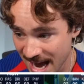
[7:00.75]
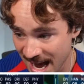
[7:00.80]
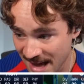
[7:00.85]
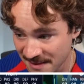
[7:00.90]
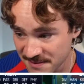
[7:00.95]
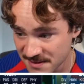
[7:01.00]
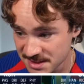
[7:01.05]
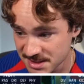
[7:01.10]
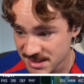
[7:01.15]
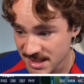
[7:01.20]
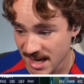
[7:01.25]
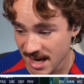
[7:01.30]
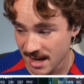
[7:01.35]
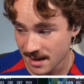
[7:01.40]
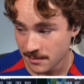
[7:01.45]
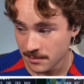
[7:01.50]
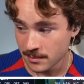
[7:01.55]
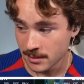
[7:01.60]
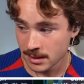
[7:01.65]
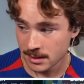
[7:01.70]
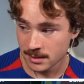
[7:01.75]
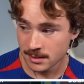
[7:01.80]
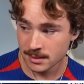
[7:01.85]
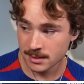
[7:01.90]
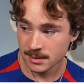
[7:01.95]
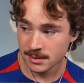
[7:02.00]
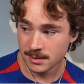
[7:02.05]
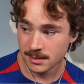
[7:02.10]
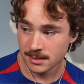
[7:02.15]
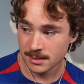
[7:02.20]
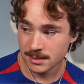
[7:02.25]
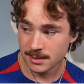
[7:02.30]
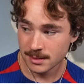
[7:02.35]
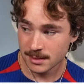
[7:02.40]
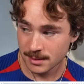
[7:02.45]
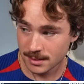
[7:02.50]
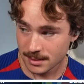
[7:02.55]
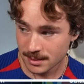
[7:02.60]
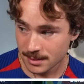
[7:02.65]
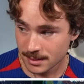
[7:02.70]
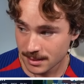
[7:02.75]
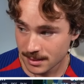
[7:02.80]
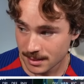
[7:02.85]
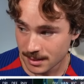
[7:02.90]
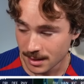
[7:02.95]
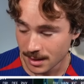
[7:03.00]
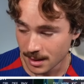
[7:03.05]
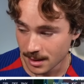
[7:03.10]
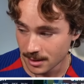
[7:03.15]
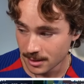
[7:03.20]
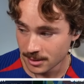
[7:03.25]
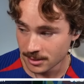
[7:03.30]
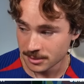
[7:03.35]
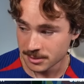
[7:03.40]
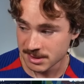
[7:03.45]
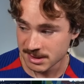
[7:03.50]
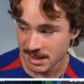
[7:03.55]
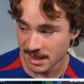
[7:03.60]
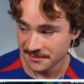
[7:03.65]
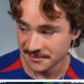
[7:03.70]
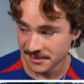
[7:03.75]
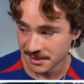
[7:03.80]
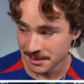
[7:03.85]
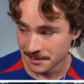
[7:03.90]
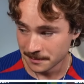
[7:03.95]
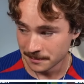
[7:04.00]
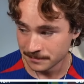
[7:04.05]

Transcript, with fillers: on this game? Oh, Steffi.